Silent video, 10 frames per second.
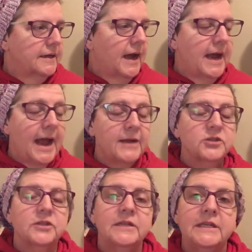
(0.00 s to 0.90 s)

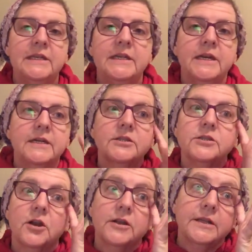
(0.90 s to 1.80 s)
actually
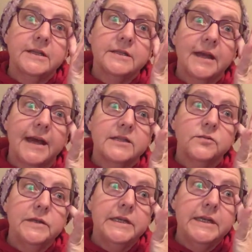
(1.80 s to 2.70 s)
started this last
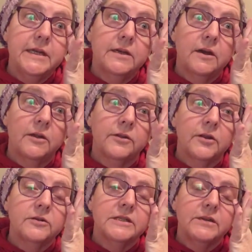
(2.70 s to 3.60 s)
week on
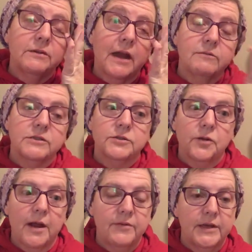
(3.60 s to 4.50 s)
Thursday when I was
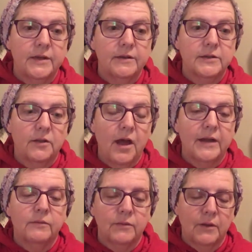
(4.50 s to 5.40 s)
driving to
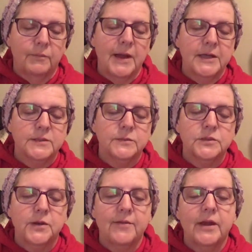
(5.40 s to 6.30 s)
Lawton. Well, my husband was
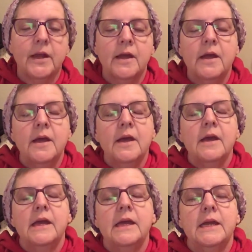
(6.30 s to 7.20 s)
driving.
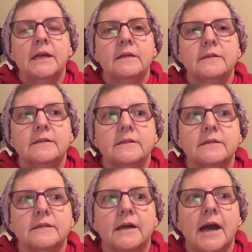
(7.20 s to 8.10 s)
And
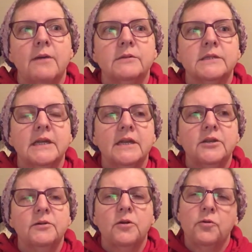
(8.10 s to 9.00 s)
I was going to
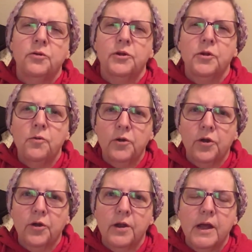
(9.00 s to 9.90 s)
do a corner to
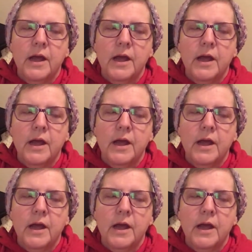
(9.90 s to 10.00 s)
corner.